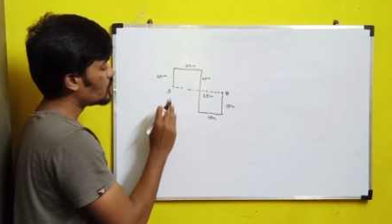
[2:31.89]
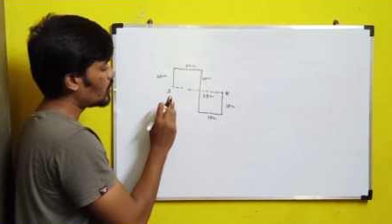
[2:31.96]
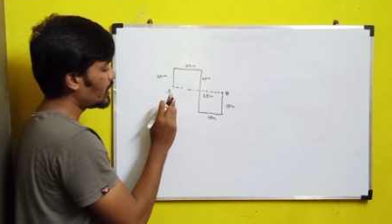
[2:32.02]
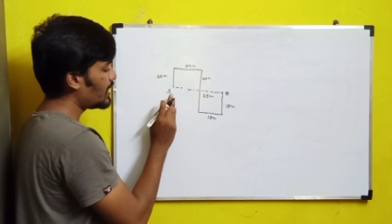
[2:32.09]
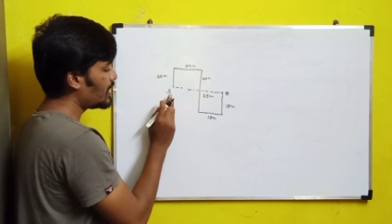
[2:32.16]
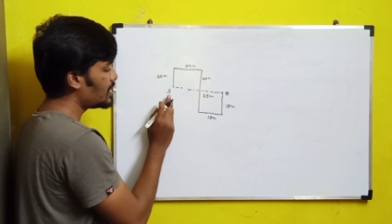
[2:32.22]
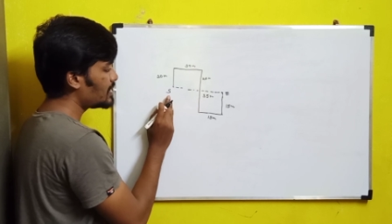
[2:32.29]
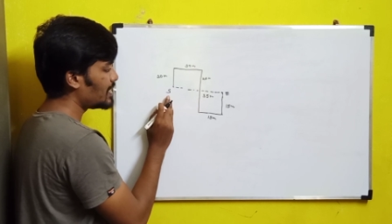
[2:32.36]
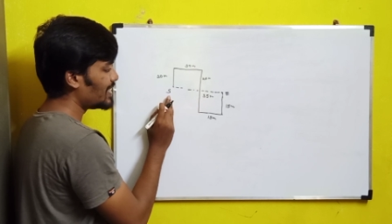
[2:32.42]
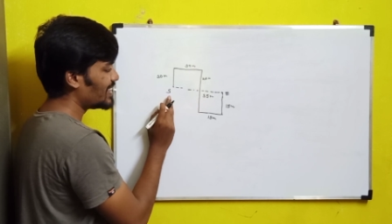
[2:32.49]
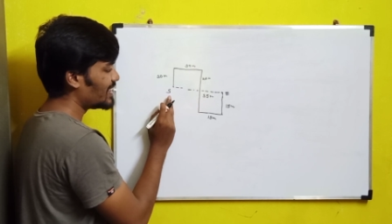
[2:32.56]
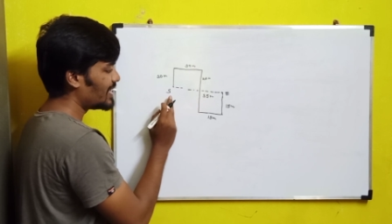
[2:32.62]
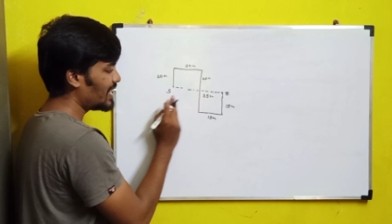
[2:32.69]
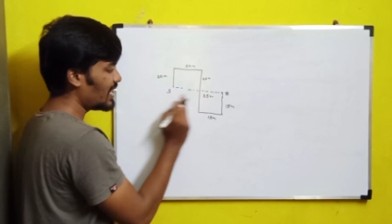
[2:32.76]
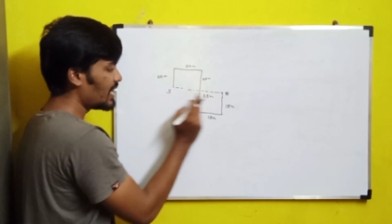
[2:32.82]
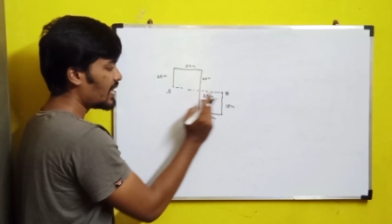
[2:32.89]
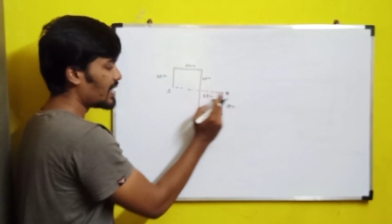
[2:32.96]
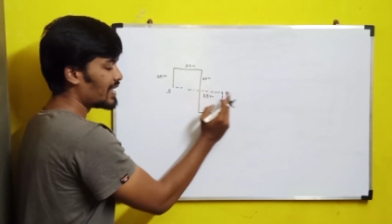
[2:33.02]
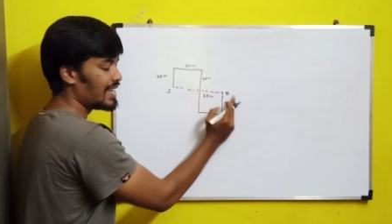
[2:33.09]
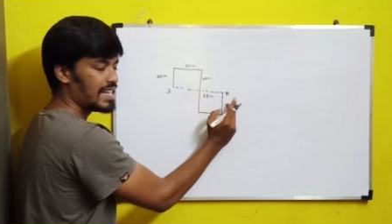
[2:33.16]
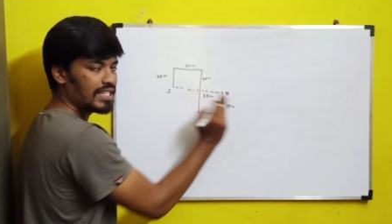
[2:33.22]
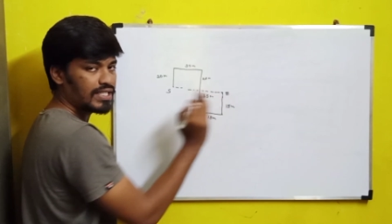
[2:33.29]
So he is in the
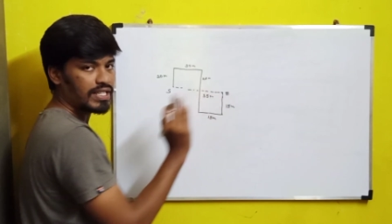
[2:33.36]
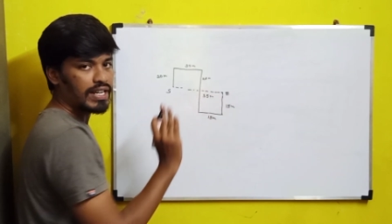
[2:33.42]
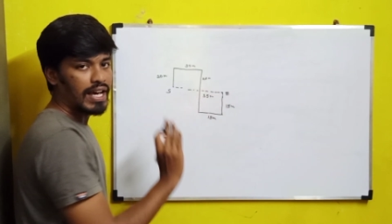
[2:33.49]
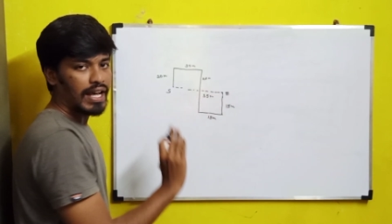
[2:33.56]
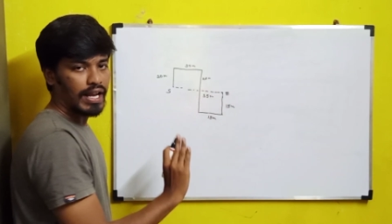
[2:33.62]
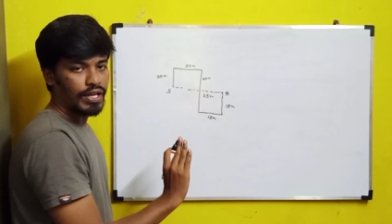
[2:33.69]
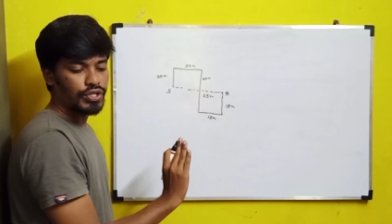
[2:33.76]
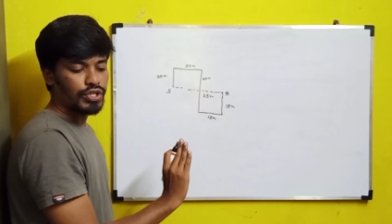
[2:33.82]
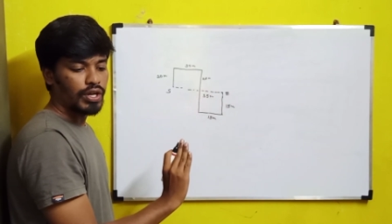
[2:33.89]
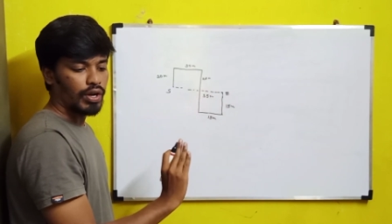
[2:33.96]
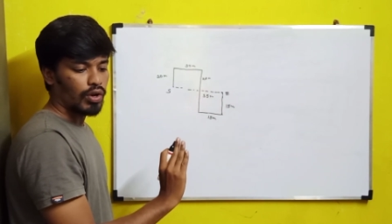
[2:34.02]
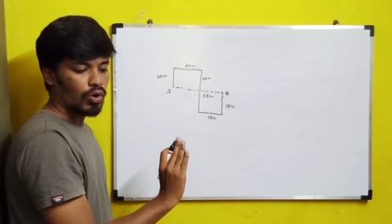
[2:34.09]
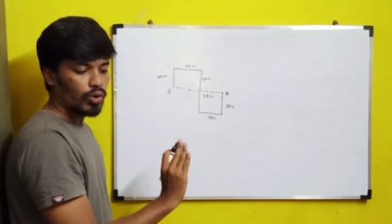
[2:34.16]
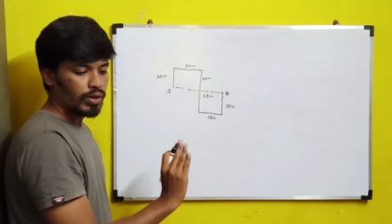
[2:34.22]
east direction.